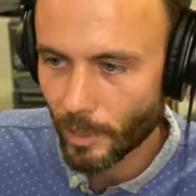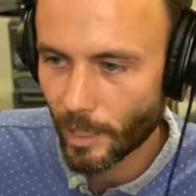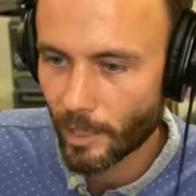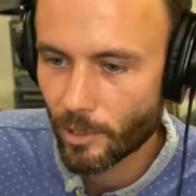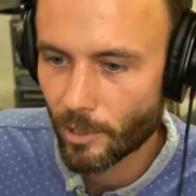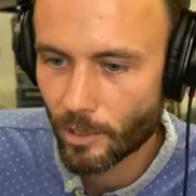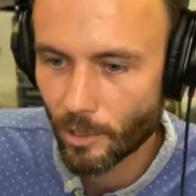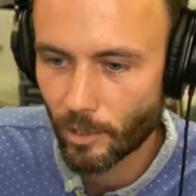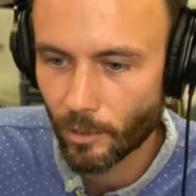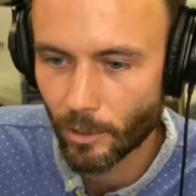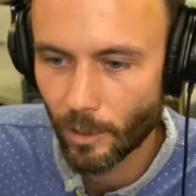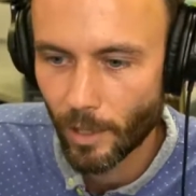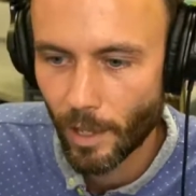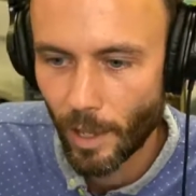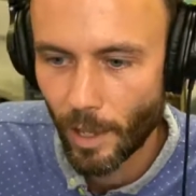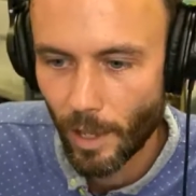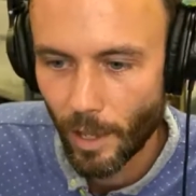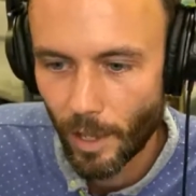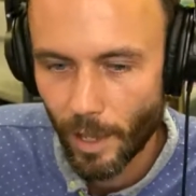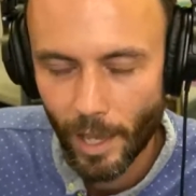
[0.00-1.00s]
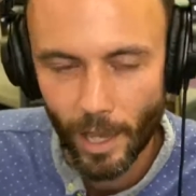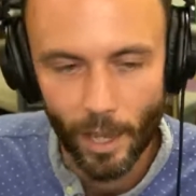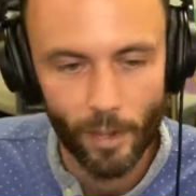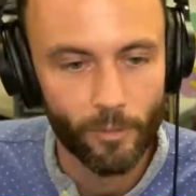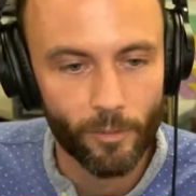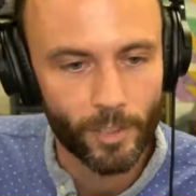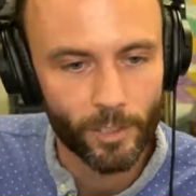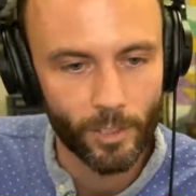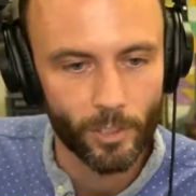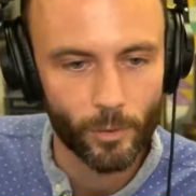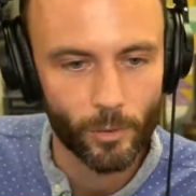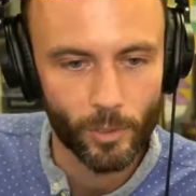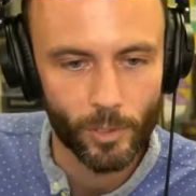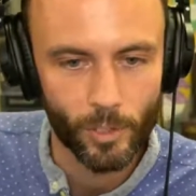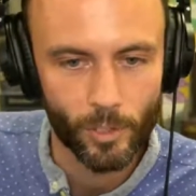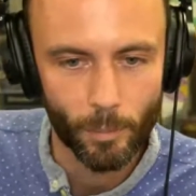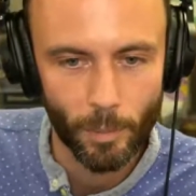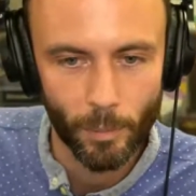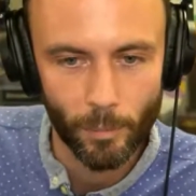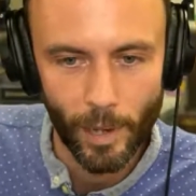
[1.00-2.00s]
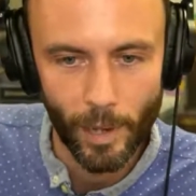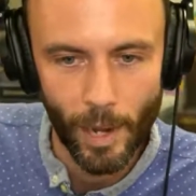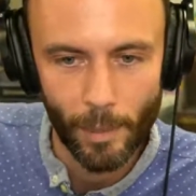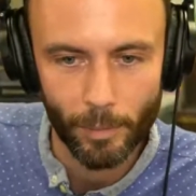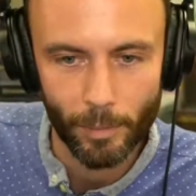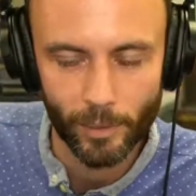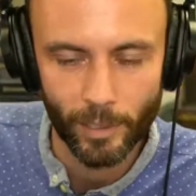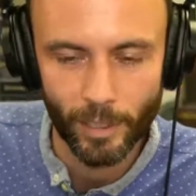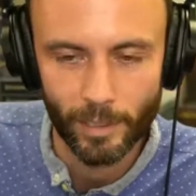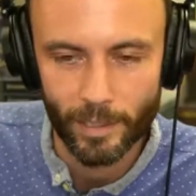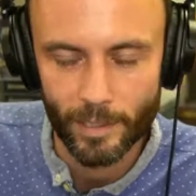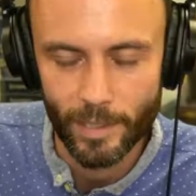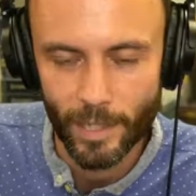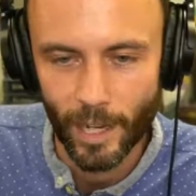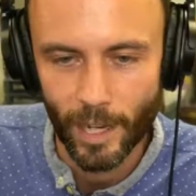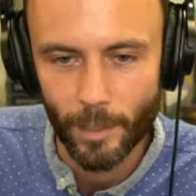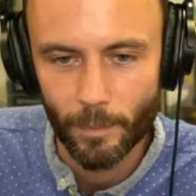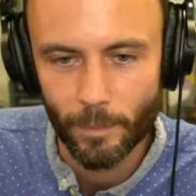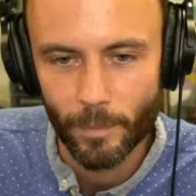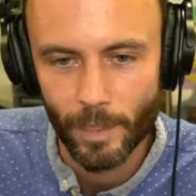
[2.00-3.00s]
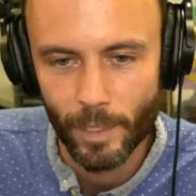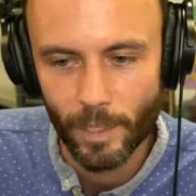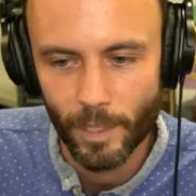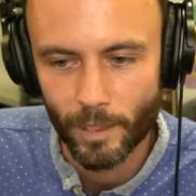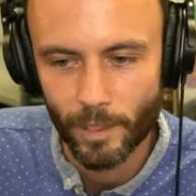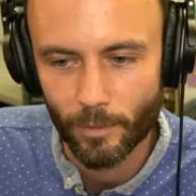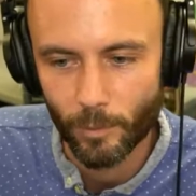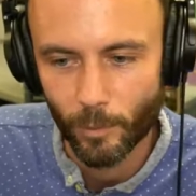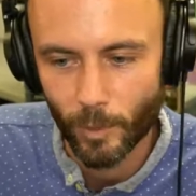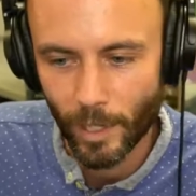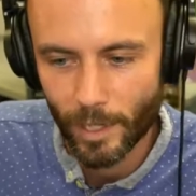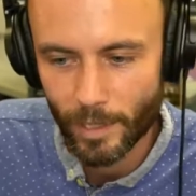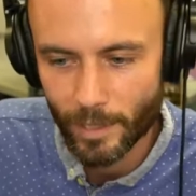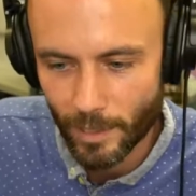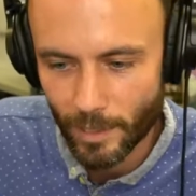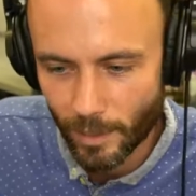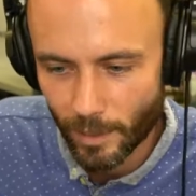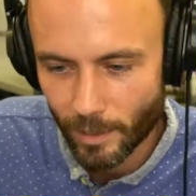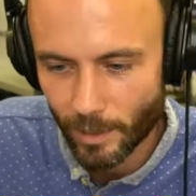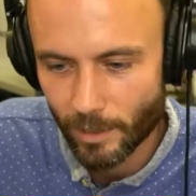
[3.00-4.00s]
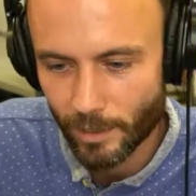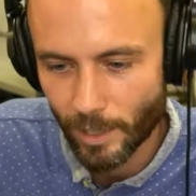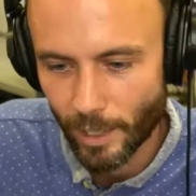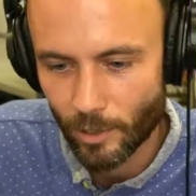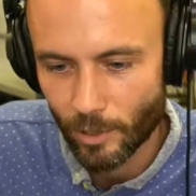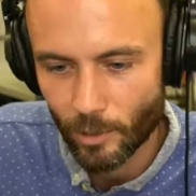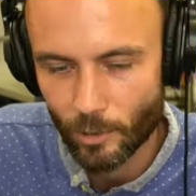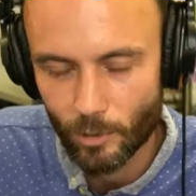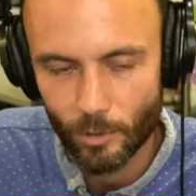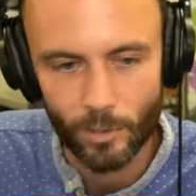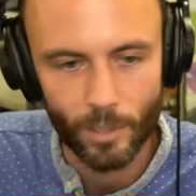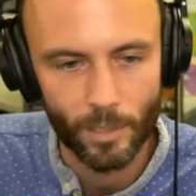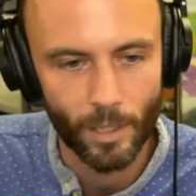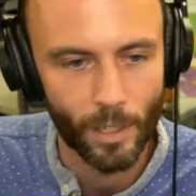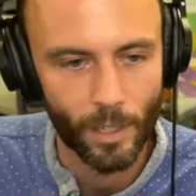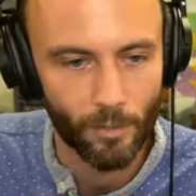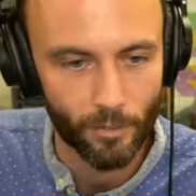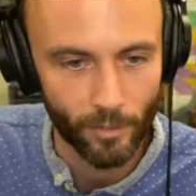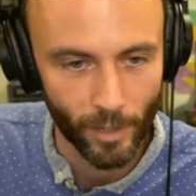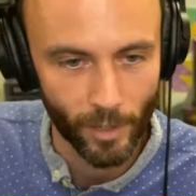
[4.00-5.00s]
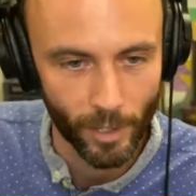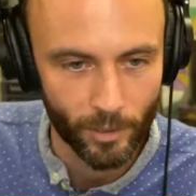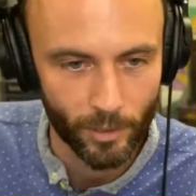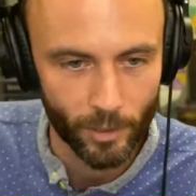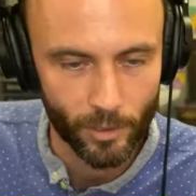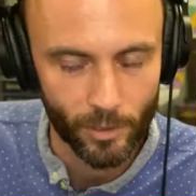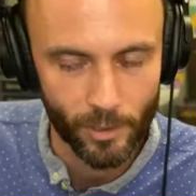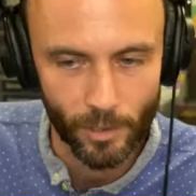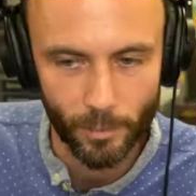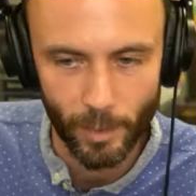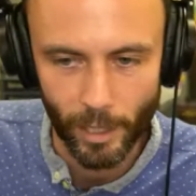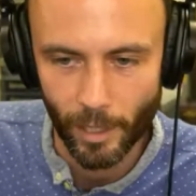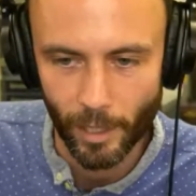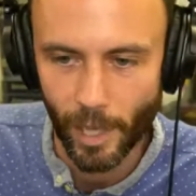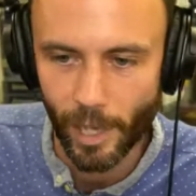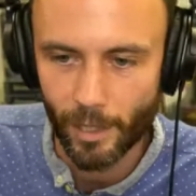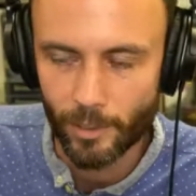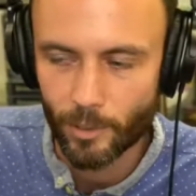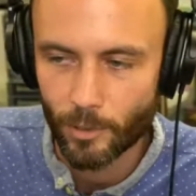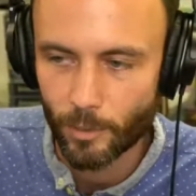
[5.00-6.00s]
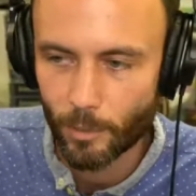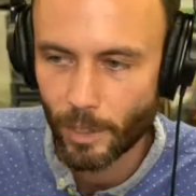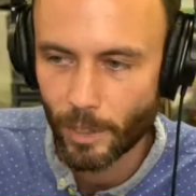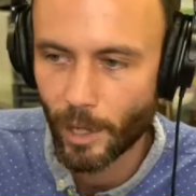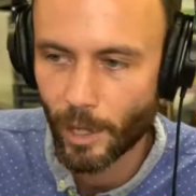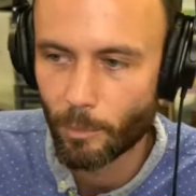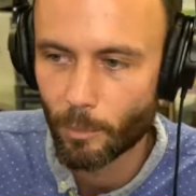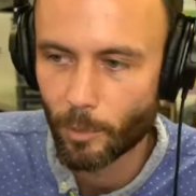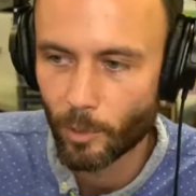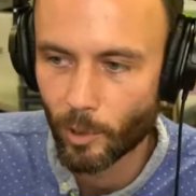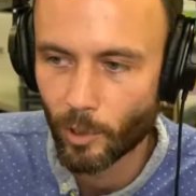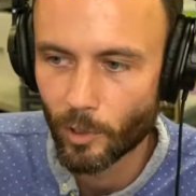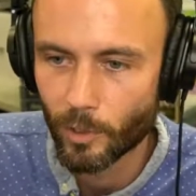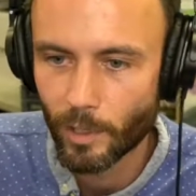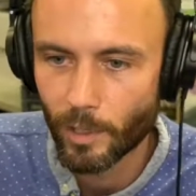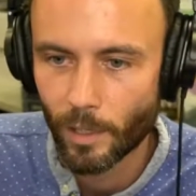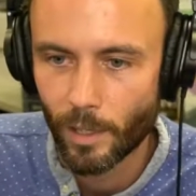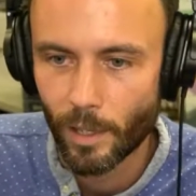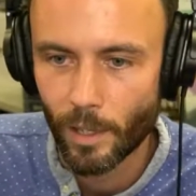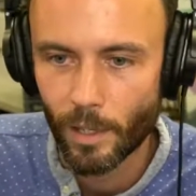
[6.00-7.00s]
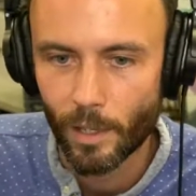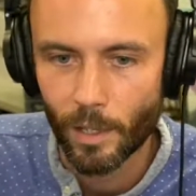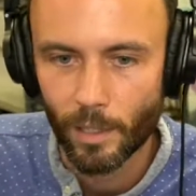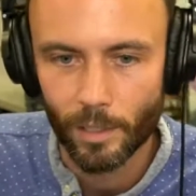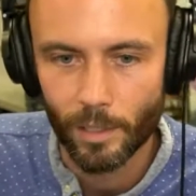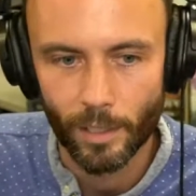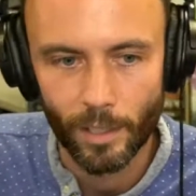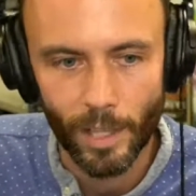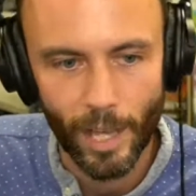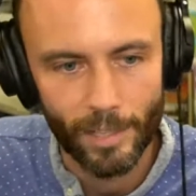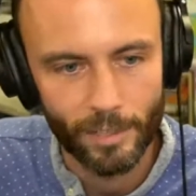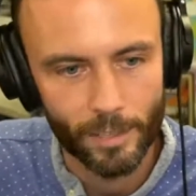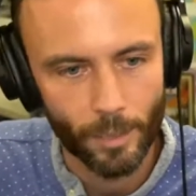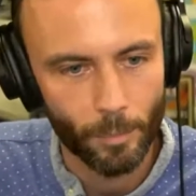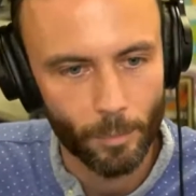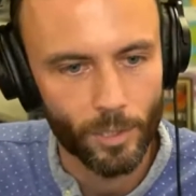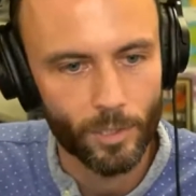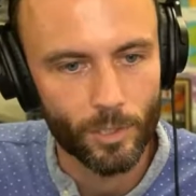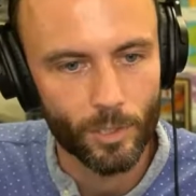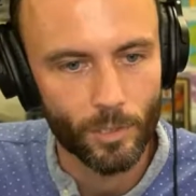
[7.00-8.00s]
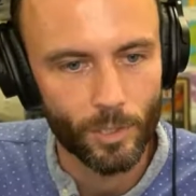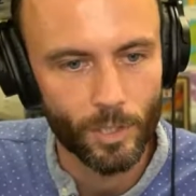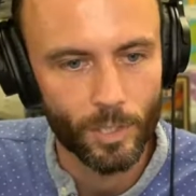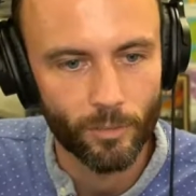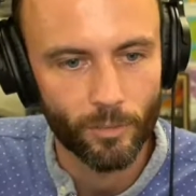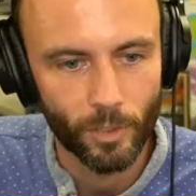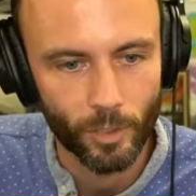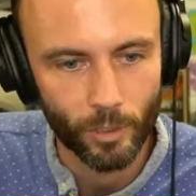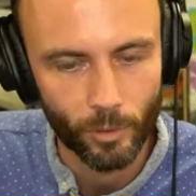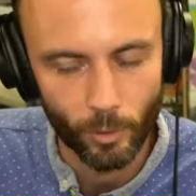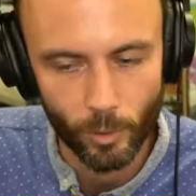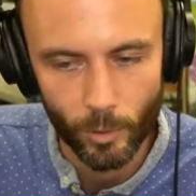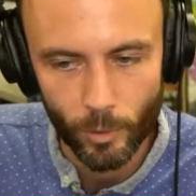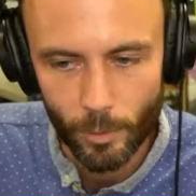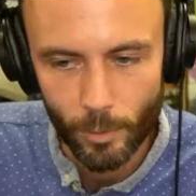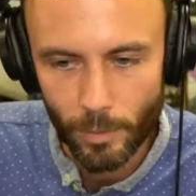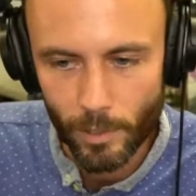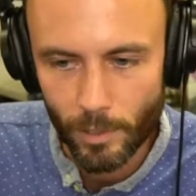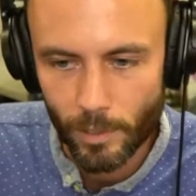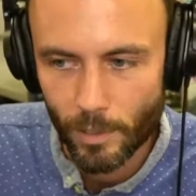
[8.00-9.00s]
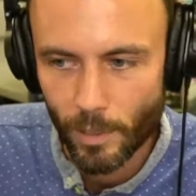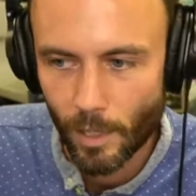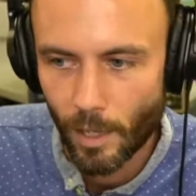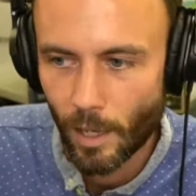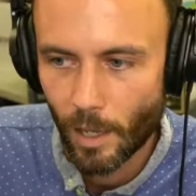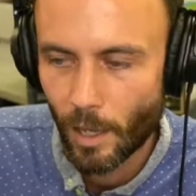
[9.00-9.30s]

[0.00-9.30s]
And so Avengers was super popular at the time. And what I did is I used Avengers in my classroom and I broke the class up into different groups.